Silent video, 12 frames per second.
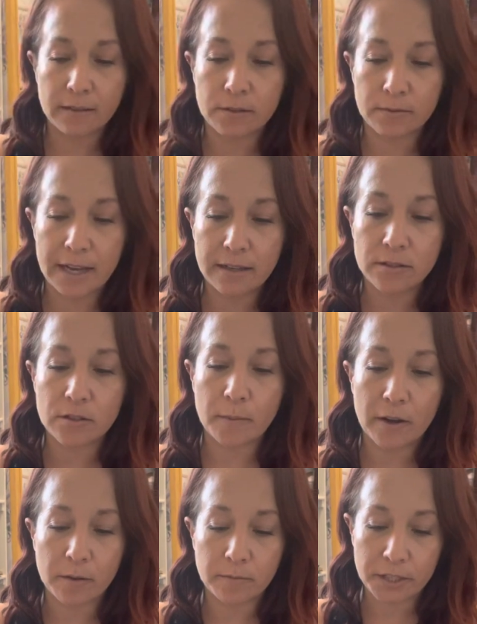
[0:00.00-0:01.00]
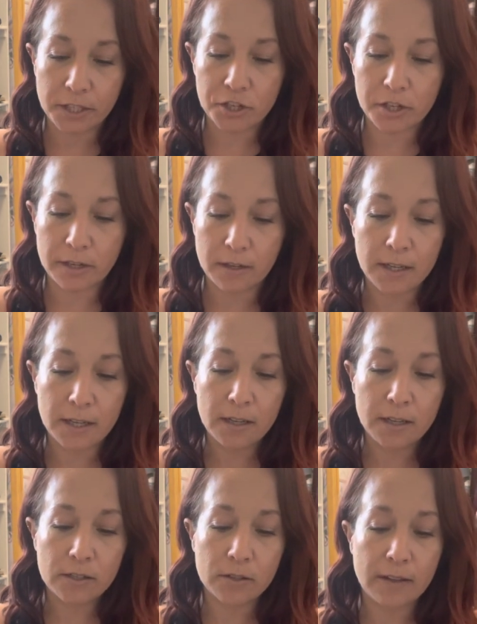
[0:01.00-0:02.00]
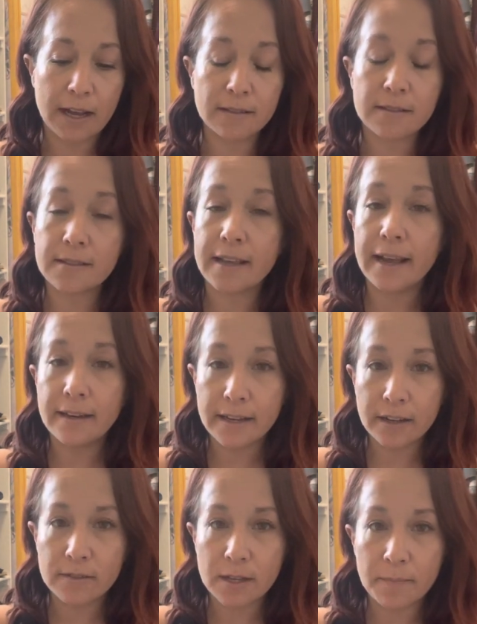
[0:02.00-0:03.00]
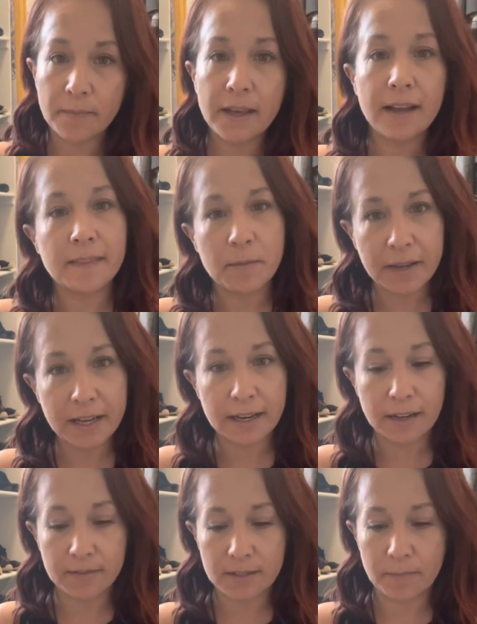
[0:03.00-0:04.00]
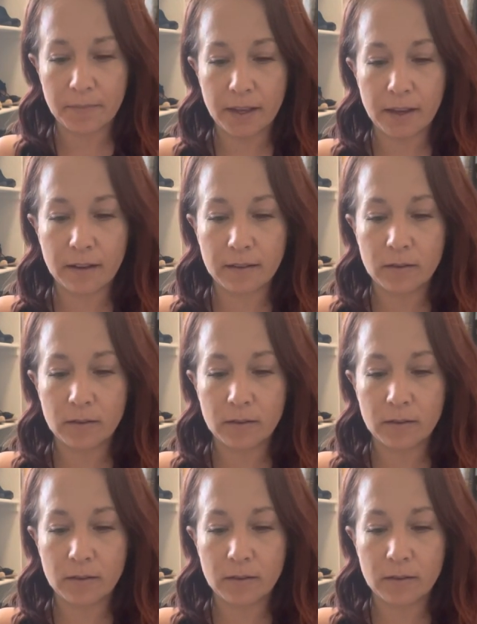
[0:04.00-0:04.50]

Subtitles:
So 10s are about completion. So that's the ending of something and the beginning of something.